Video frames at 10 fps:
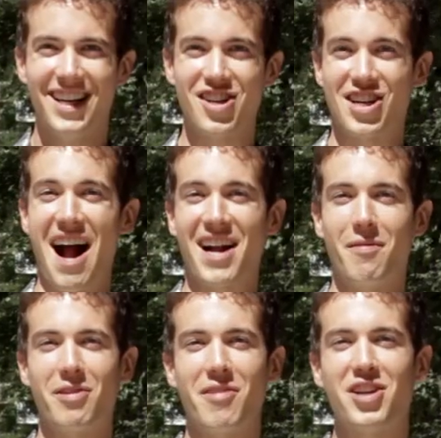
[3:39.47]

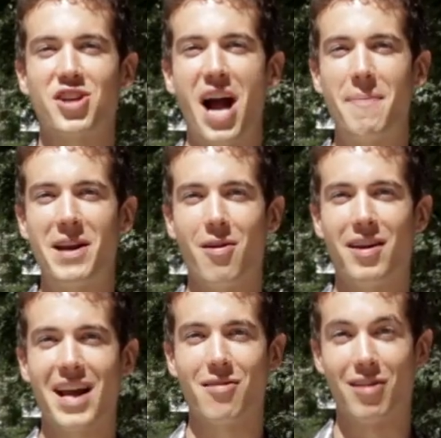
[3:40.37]
Chicago and great shopping
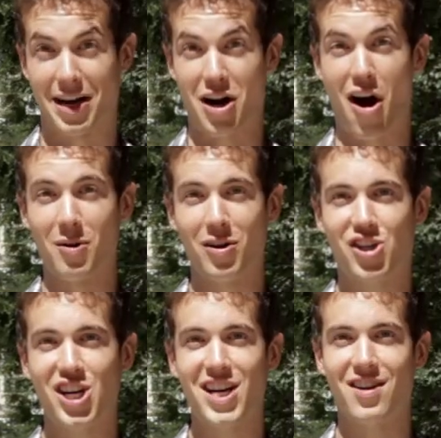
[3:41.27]
go together like caramel
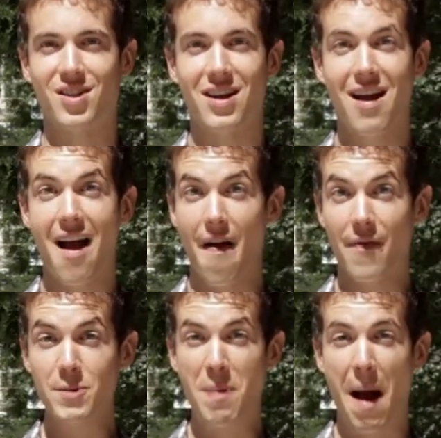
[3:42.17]
and cheese.
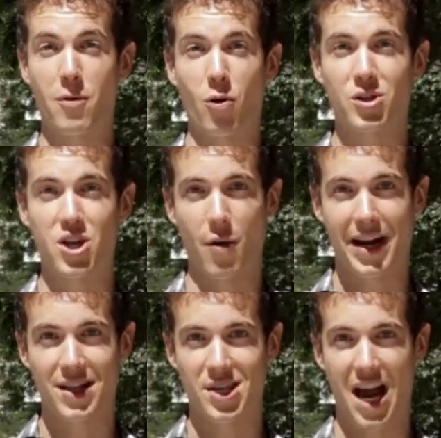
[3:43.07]
This popcorn's
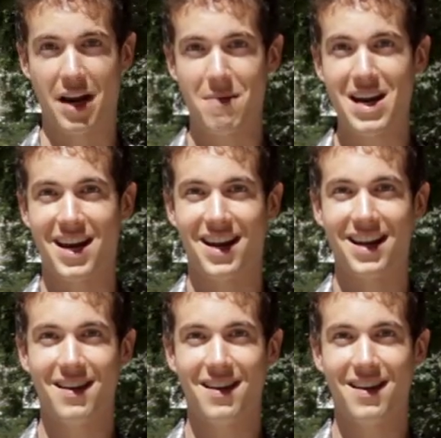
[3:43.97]
going inside me.